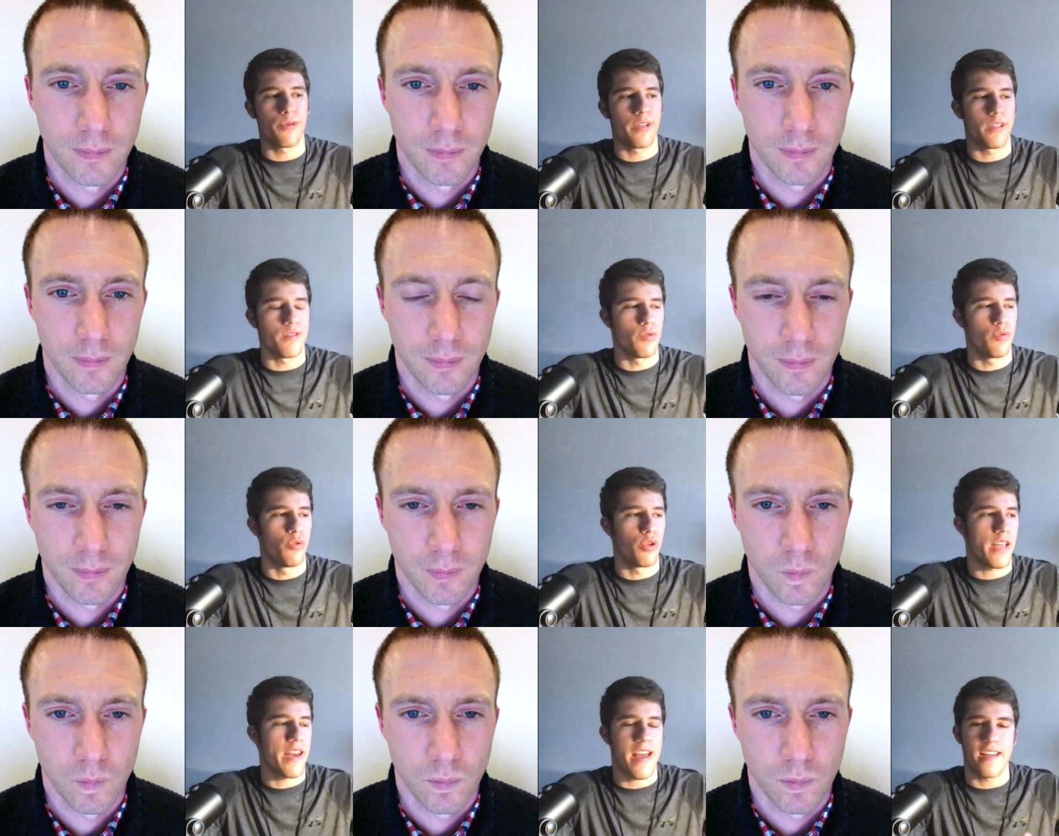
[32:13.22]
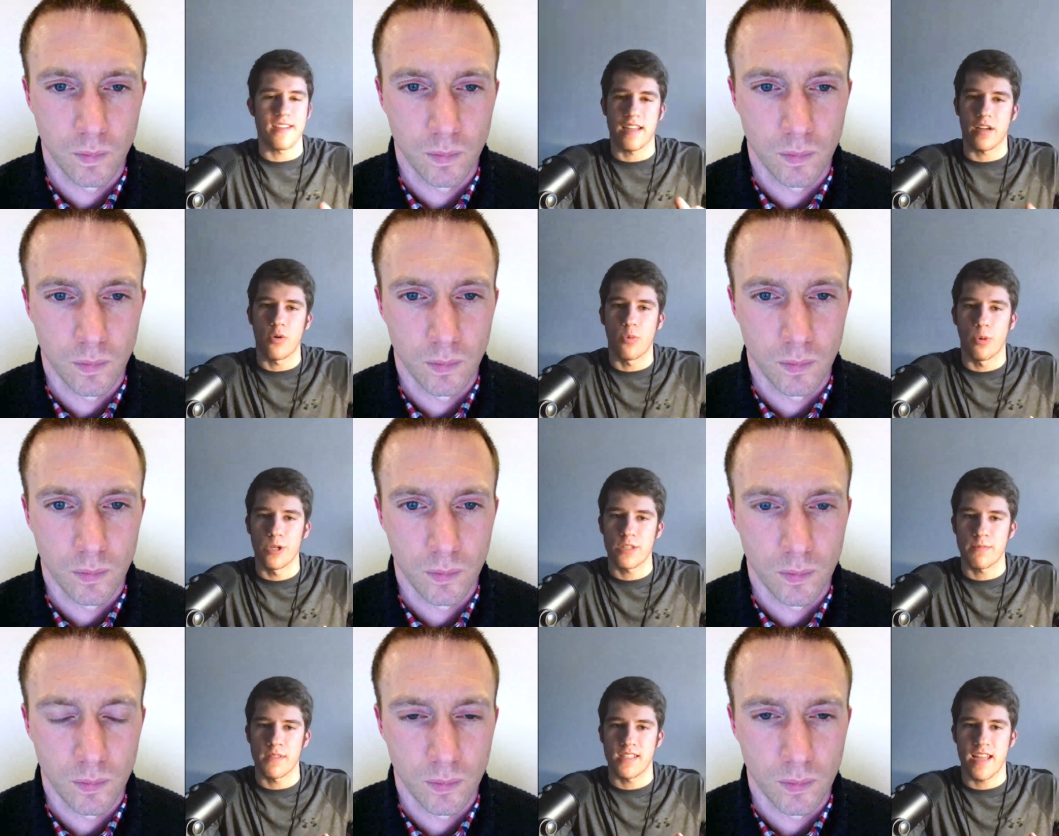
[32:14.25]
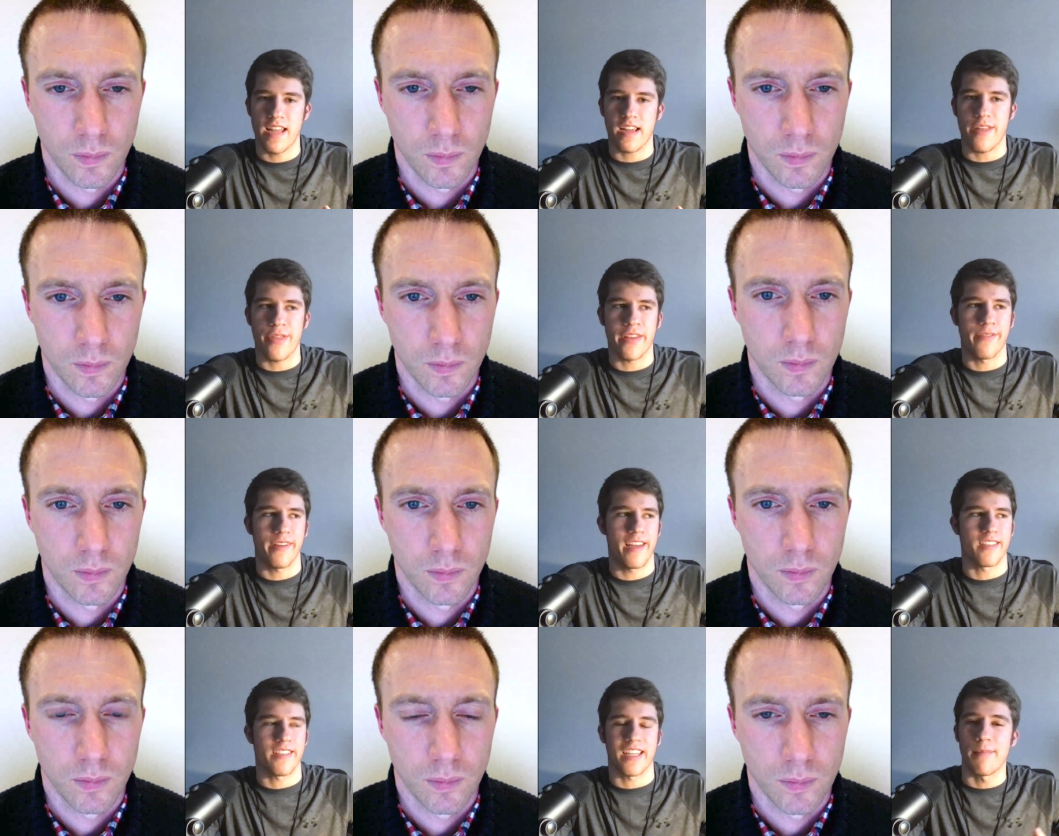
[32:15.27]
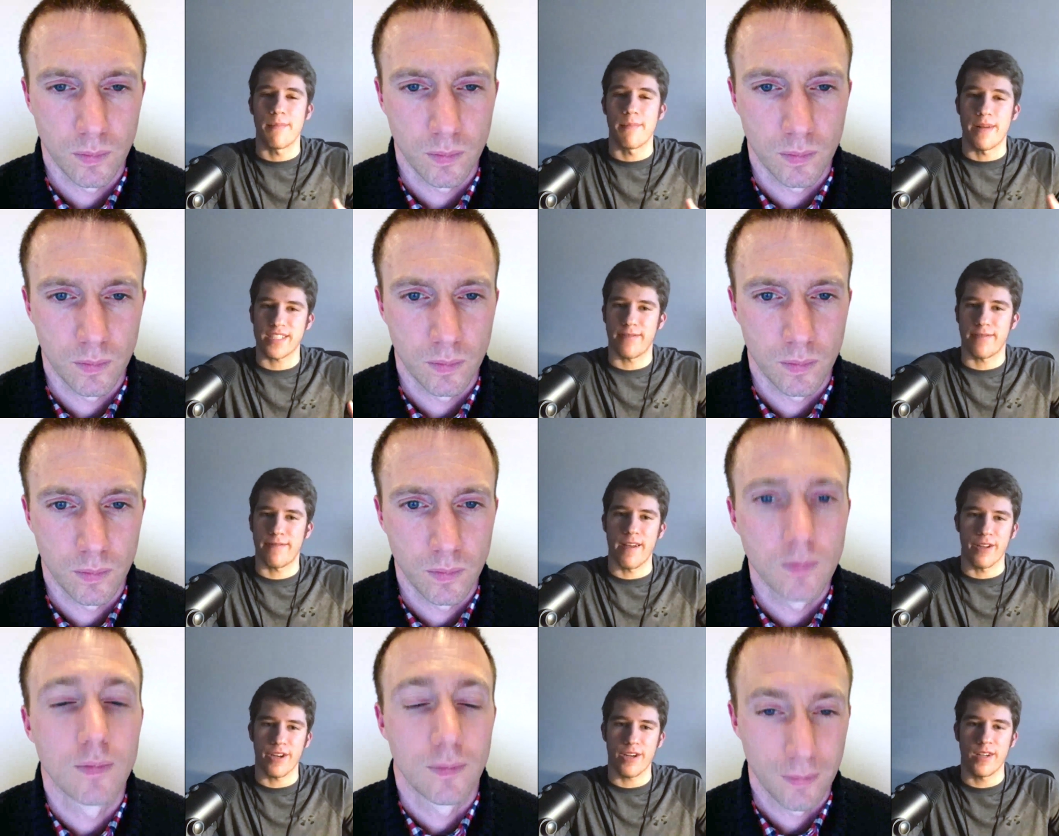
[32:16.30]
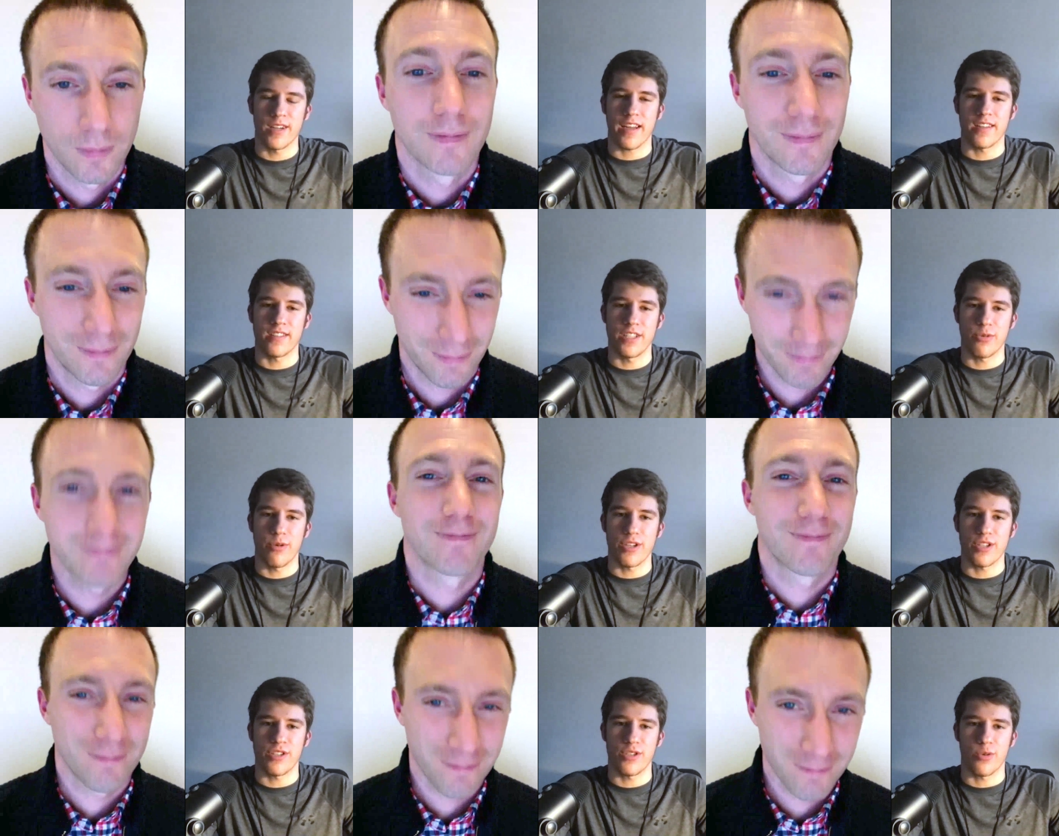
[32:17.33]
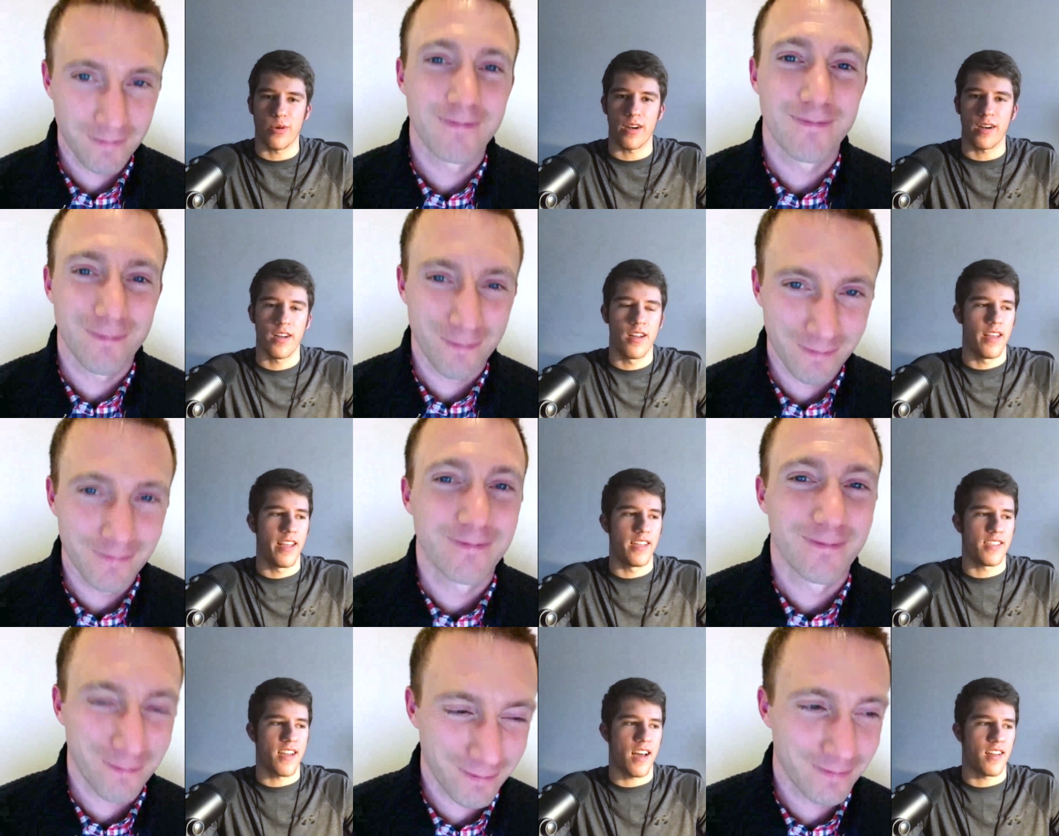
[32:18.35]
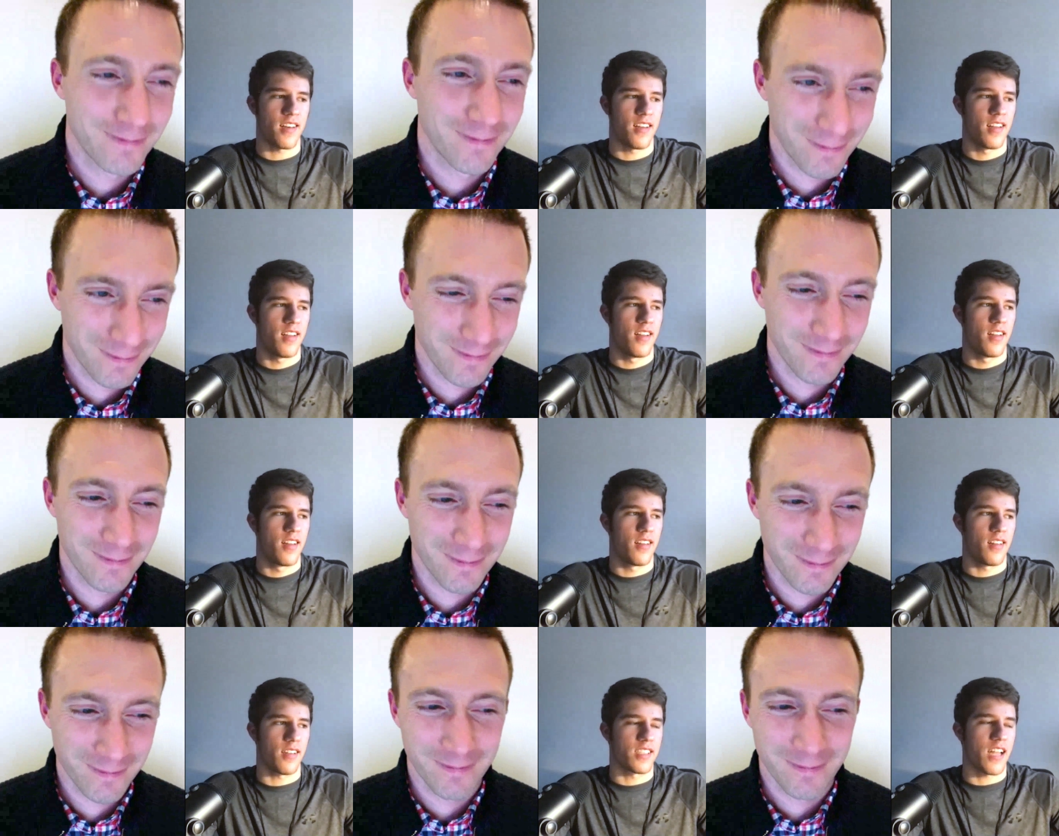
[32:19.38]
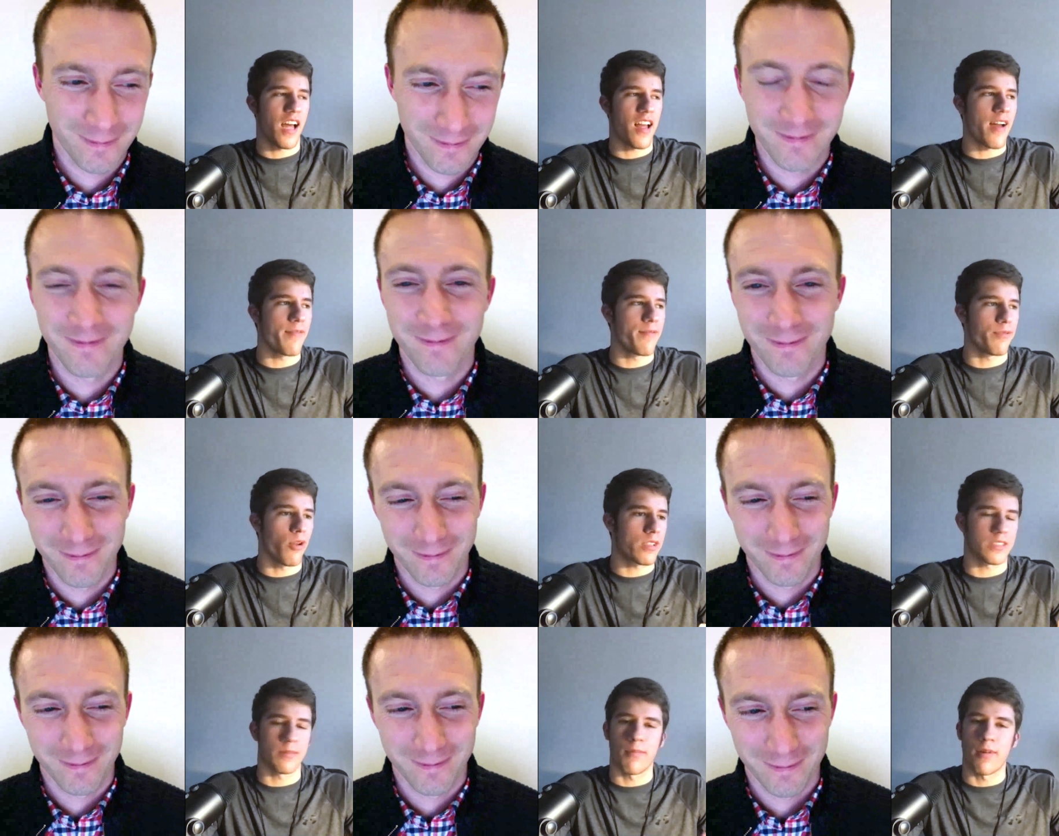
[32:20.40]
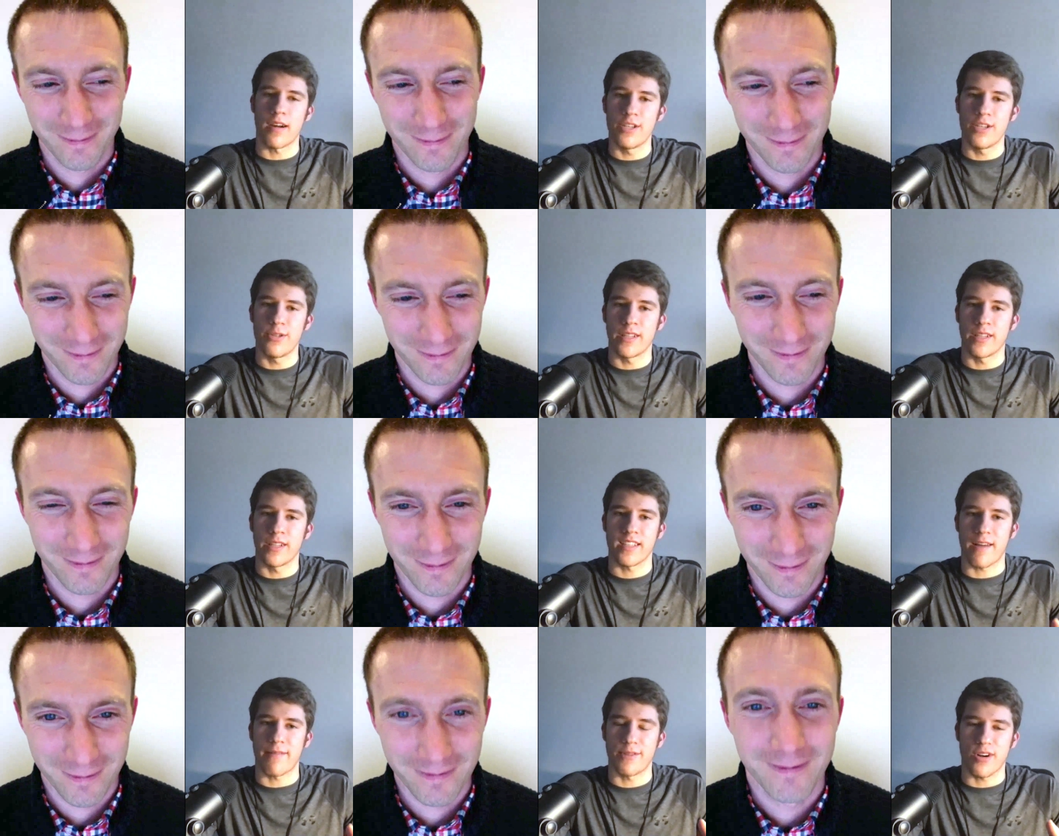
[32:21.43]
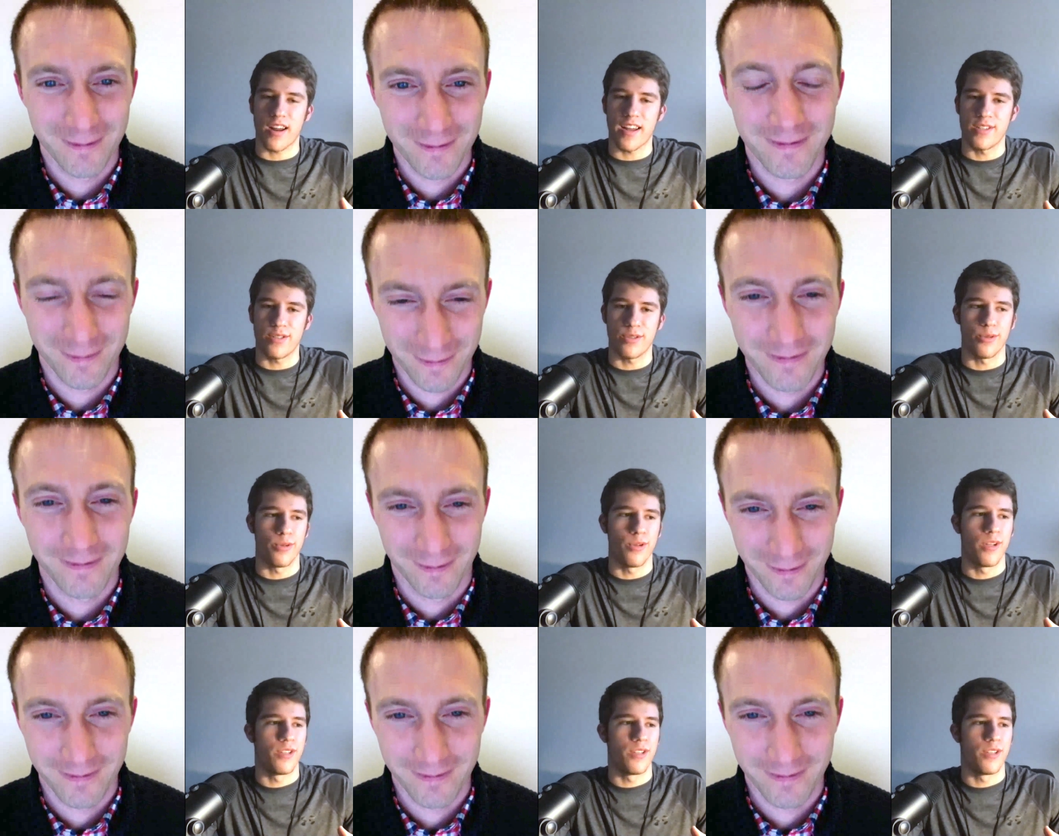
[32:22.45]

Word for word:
Speaker 1: really look at it as like a worst mistake. I think of it as like a best failure kind of situation to where it's not because I, I've lost money doing things. I've tried to